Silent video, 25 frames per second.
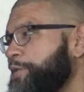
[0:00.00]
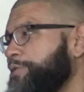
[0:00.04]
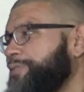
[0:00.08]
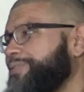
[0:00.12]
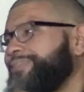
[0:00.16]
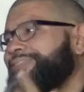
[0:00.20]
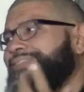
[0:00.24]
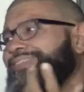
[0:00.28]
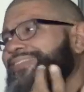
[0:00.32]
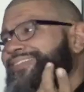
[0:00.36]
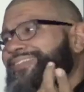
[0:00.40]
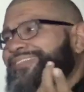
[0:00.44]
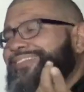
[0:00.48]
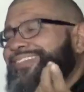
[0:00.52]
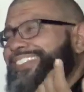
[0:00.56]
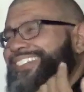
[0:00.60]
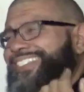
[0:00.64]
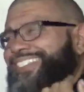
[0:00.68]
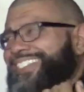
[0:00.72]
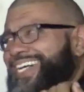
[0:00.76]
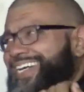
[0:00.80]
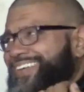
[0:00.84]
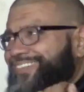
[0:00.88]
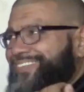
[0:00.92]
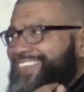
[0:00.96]
now
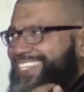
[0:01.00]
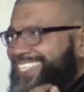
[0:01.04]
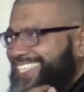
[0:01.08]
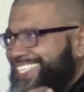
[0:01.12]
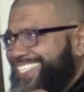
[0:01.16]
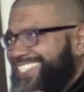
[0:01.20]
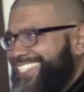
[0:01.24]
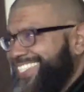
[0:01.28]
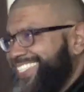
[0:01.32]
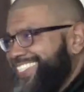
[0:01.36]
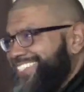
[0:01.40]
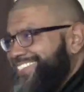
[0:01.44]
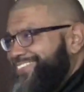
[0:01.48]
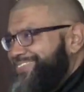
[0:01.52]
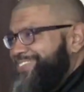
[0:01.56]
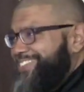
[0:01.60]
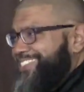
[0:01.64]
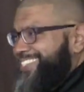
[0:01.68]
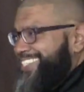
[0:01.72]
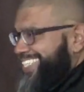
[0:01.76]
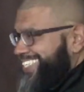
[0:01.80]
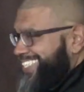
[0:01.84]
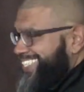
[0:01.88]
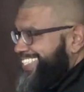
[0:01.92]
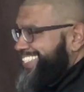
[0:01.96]
it's not fucking easy no
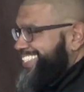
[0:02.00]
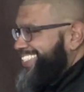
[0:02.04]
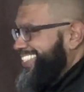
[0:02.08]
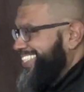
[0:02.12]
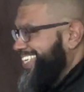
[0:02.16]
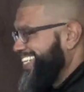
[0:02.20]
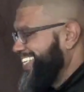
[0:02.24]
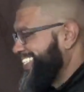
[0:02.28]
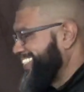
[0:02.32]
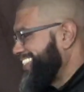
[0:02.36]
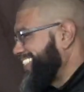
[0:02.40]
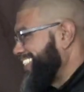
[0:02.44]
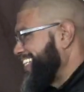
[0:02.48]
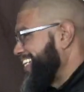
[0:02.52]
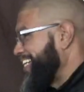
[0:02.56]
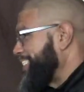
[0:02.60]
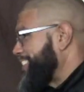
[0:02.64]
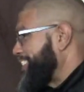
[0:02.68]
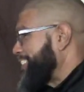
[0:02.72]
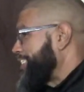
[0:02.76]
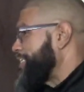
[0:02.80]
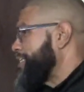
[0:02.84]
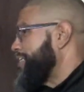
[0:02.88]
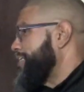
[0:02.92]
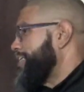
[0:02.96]
more. It is.
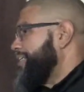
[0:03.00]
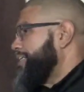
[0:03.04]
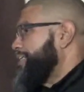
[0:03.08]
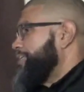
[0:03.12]
It's